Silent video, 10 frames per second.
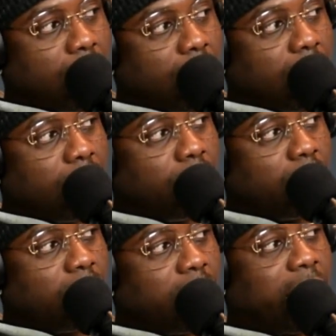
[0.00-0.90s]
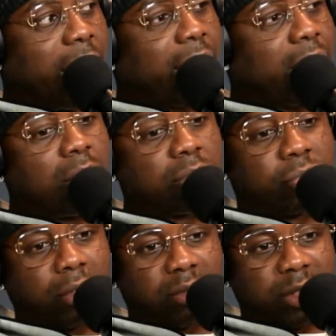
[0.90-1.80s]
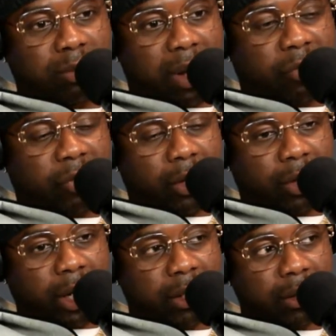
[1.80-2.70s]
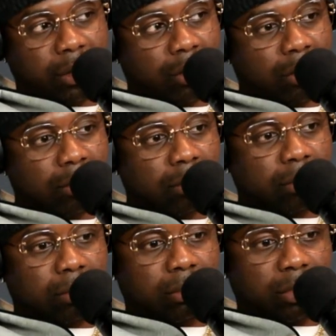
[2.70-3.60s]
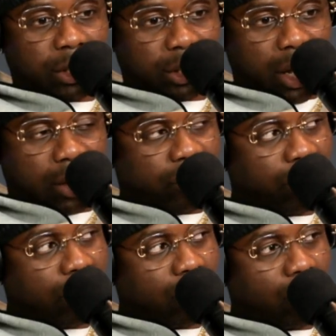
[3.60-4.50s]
you know, and that comes from just my foundation on just life, right?